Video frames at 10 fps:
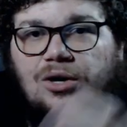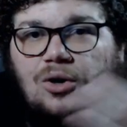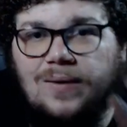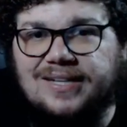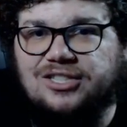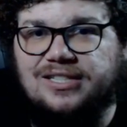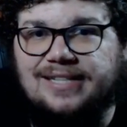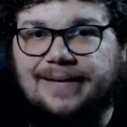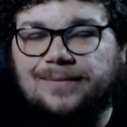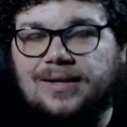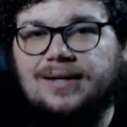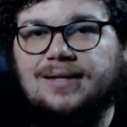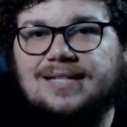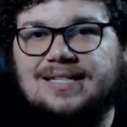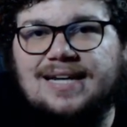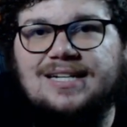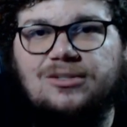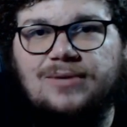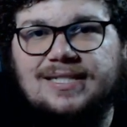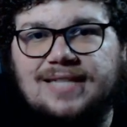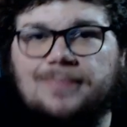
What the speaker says: Questions it, decides to accept